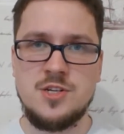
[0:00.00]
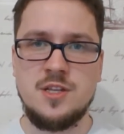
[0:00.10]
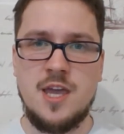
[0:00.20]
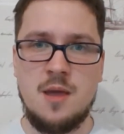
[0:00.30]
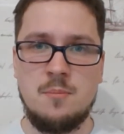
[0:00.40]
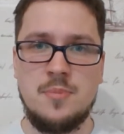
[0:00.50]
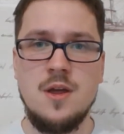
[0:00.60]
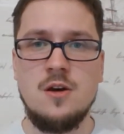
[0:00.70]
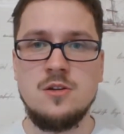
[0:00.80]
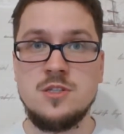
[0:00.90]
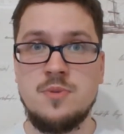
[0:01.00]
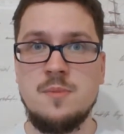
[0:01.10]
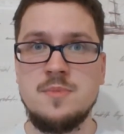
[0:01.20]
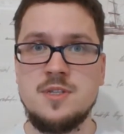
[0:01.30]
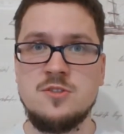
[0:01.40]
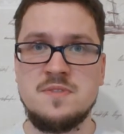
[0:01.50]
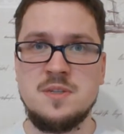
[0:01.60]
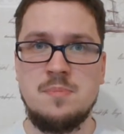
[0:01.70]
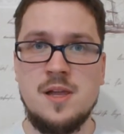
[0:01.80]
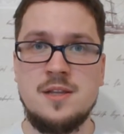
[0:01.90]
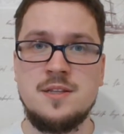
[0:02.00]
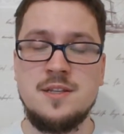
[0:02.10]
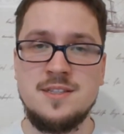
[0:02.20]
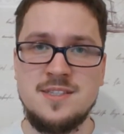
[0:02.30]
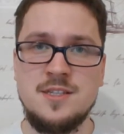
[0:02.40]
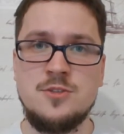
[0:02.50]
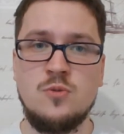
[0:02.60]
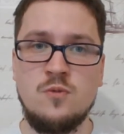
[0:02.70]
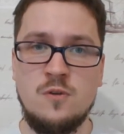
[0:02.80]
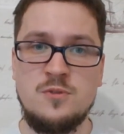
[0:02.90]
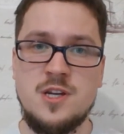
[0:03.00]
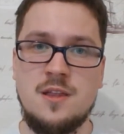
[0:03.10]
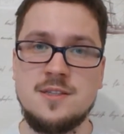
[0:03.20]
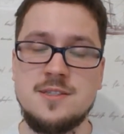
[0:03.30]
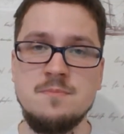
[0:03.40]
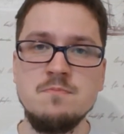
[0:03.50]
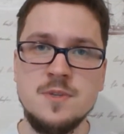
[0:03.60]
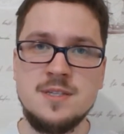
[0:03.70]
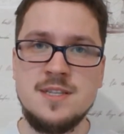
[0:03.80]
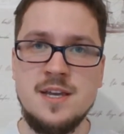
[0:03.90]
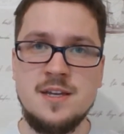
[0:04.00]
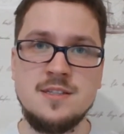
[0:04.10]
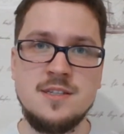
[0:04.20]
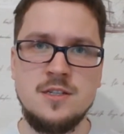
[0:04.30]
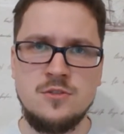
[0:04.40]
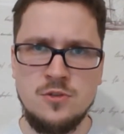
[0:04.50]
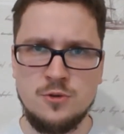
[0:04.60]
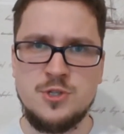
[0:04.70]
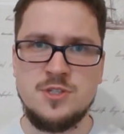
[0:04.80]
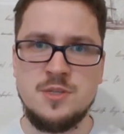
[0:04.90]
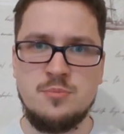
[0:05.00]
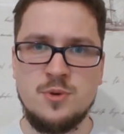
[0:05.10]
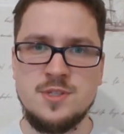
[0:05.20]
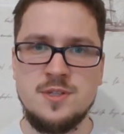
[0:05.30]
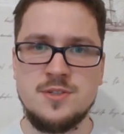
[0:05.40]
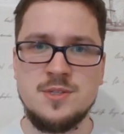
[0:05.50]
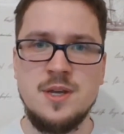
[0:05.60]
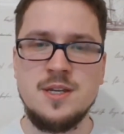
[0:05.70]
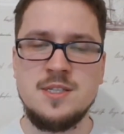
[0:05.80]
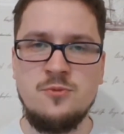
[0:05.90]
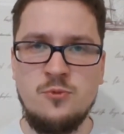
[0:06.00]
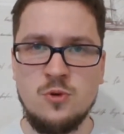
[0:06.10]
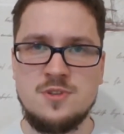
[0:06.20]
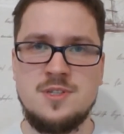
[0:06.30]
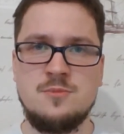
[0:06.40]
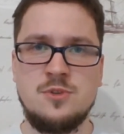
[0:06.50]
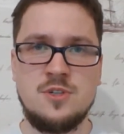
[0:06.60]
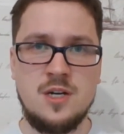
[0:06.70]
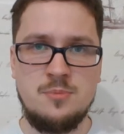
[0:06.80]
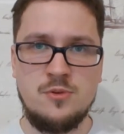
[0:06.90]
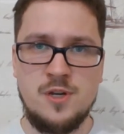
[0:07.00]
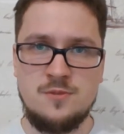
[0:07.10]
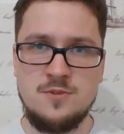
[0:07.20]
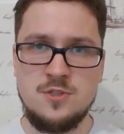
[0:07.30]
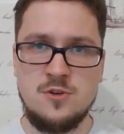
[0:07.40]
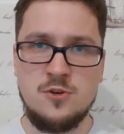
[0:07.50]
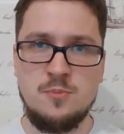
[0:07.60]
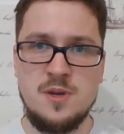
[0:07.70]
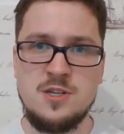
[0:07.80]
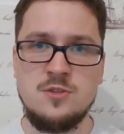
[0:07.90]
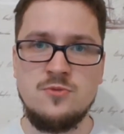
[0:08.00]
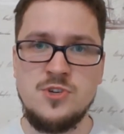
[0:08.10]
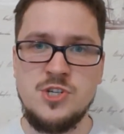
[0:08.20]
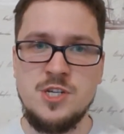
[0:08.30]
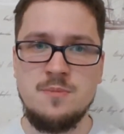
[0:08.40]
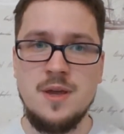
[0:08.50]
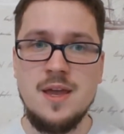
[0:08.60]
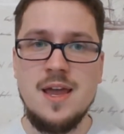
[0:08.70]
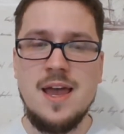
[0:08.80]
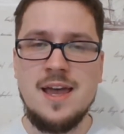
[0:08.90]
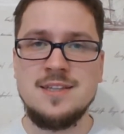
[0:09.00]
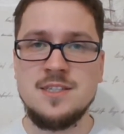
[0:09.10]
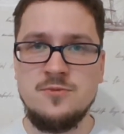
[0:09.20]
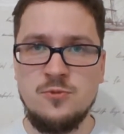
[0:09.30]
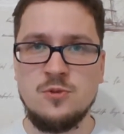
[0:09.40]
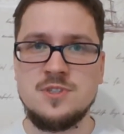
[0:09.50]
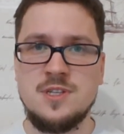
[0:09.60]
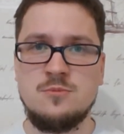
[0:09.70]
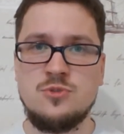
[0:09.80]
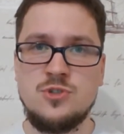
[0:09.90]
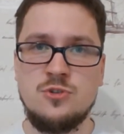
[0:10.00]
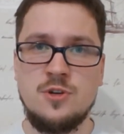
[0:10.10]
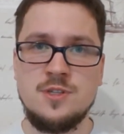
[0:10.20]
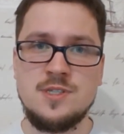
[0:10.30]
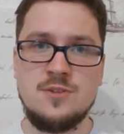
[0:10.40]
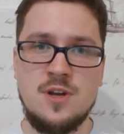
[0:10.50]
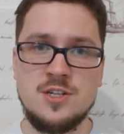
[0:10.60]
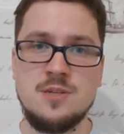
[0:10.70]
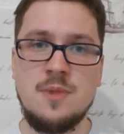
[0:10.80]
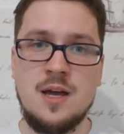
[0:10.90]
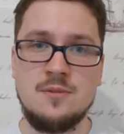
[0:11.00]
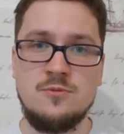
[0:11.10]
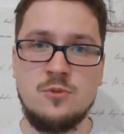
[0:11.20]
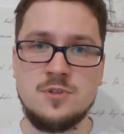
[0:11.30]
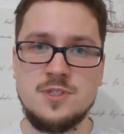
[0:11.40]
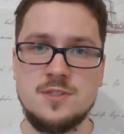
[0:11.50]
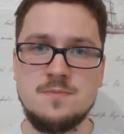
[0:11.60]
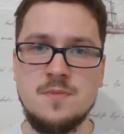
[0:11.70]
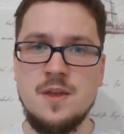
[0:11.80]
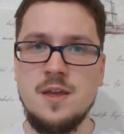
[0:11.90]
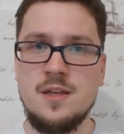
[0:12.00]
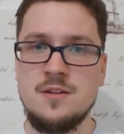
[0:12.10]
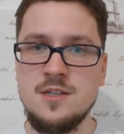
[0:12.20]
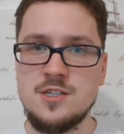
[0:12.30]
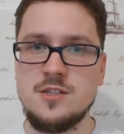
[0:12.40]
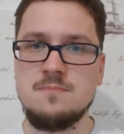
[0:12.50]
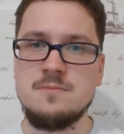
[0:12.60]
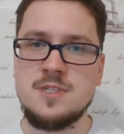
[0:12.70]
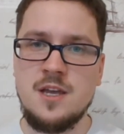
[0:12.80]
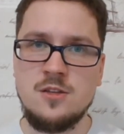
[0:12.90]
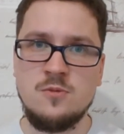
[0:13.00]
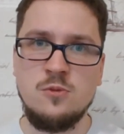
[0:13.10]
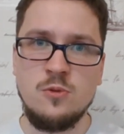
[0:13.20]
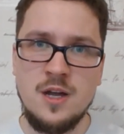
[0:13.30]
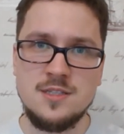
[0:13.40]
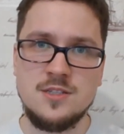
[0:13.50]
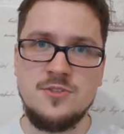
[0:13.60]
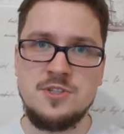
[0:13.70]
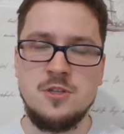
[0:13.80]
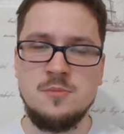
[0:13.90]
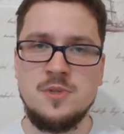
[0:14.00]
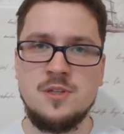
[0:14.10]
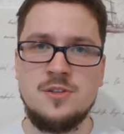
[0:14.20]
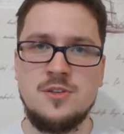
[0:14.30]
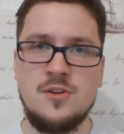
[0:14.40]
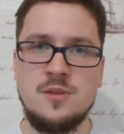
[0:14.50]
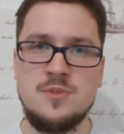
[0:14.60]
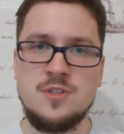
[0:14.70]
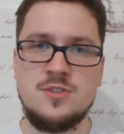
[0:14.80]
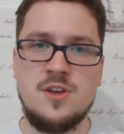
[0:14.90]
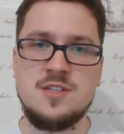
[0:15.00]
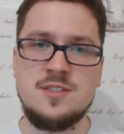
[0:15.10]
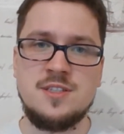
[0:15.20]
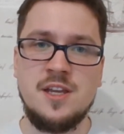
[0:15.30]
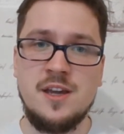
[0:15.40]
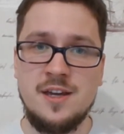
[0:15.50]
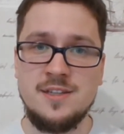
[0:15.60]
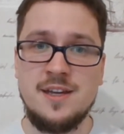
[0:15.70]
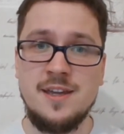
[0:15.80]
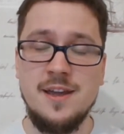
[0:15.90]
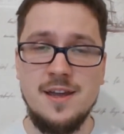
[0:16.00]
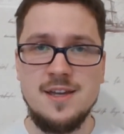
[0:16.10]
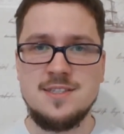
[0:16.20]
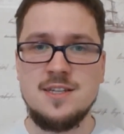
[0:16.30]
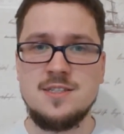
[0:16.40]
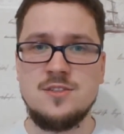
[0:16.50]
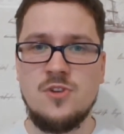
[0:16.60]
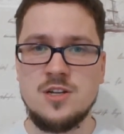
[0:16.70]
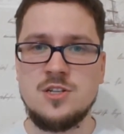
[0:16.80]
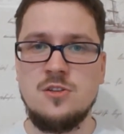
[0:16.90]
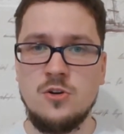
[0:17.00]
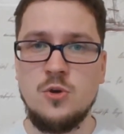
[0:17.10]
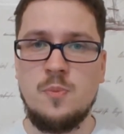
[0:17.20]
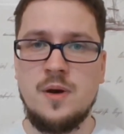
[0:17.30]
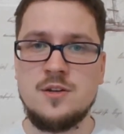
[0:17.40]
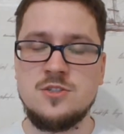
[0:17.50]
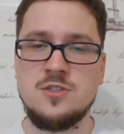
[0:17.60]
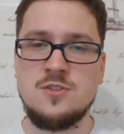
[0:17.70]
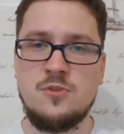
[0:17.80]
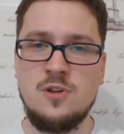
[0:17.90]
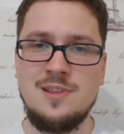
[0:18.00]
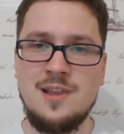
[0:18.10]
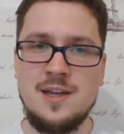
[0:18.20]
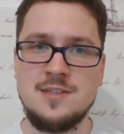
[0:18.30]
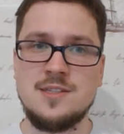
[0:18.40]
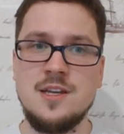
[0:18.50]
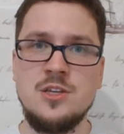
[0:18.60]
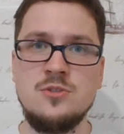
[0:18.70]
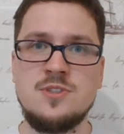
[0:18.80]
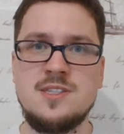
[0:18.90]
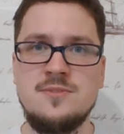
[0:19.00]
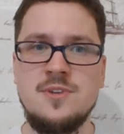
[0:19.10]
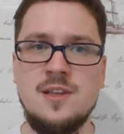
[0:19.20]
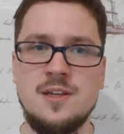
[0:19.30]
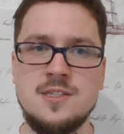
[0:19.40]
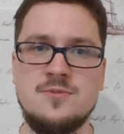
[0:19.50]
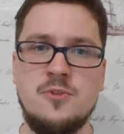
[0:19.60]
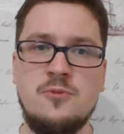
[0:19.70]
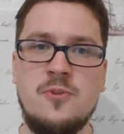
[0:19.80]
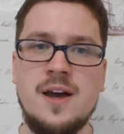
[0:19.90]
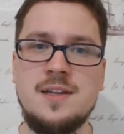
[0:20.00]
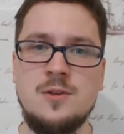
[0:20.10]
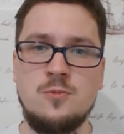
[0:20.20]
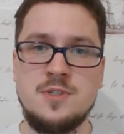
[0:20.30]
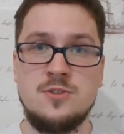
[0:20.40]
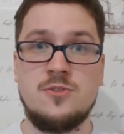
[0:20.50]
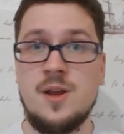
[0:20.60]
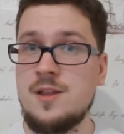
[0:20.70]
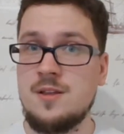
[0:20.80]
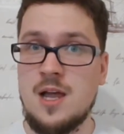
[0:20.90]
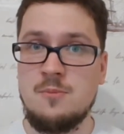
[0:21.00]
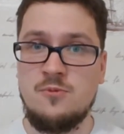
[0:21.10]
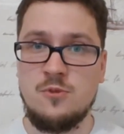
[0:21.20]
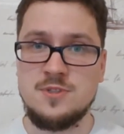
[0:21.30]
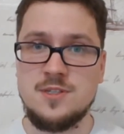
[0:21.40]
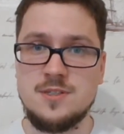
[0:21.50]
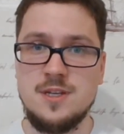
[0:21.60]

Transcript: camp on the premises of the plant in the city of Vovchansk. There, they tortured the prisoners, they forced them to cooperate with the occupation regime, and they forced them to join the Russian armed forces. In addition, the head of Lugansk Regional Military Administration, Sergei Haidai, said that Russian occupiers on the front lines used civilians for fighting with Ukrainian armed forces.